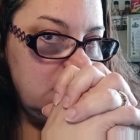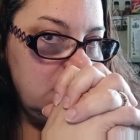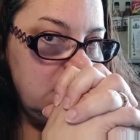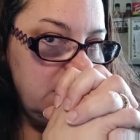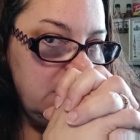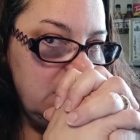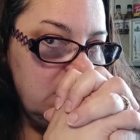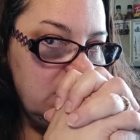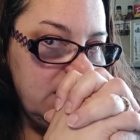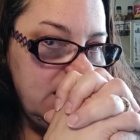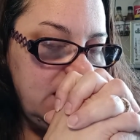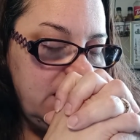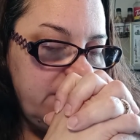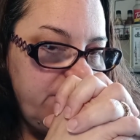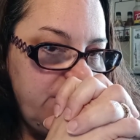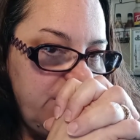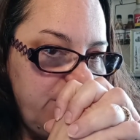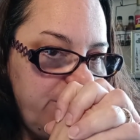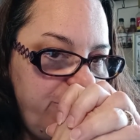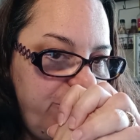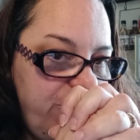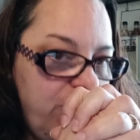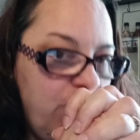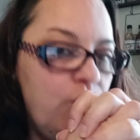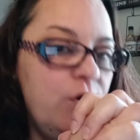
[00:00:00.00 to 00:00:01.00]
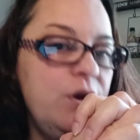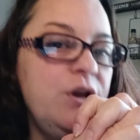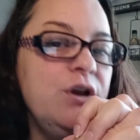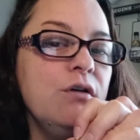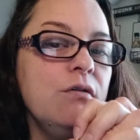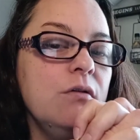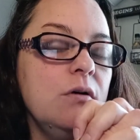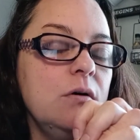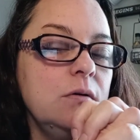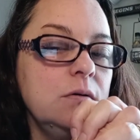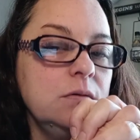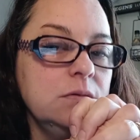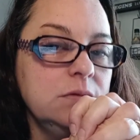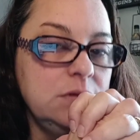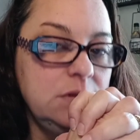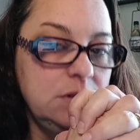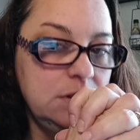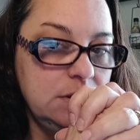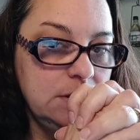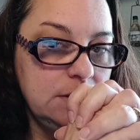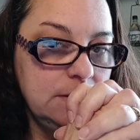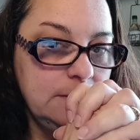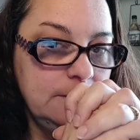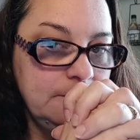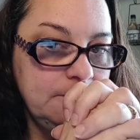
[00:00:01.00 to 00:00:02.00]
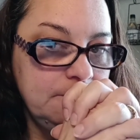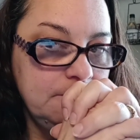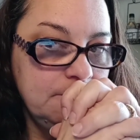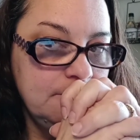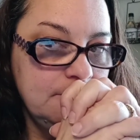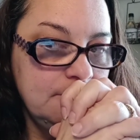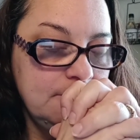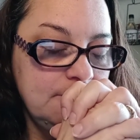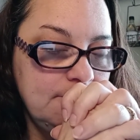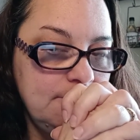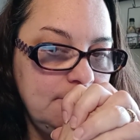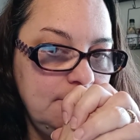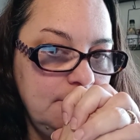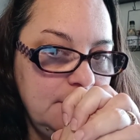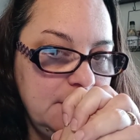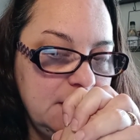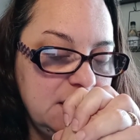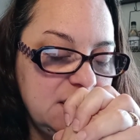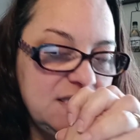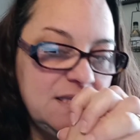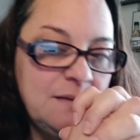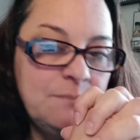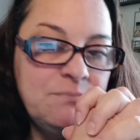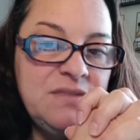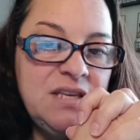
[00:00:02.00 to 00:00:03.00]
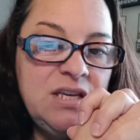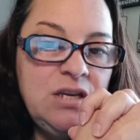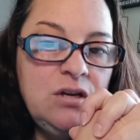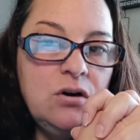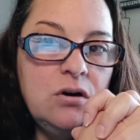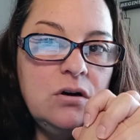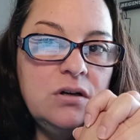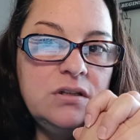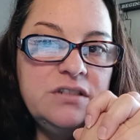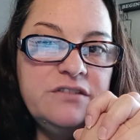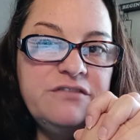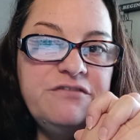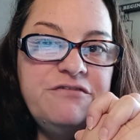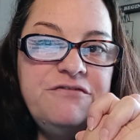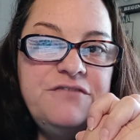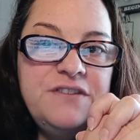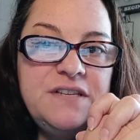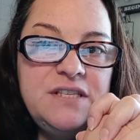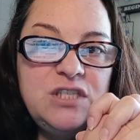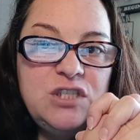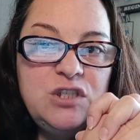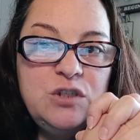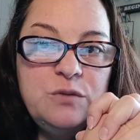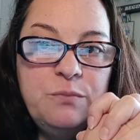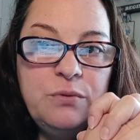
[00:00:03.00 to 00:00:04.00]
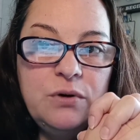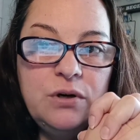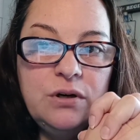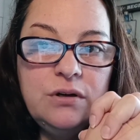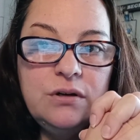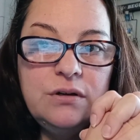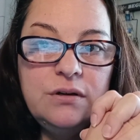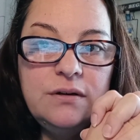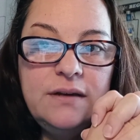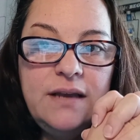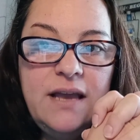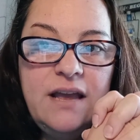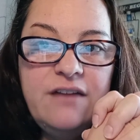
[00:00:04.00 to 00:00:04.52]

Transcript: they're giving 4-year-olds something called a fist book,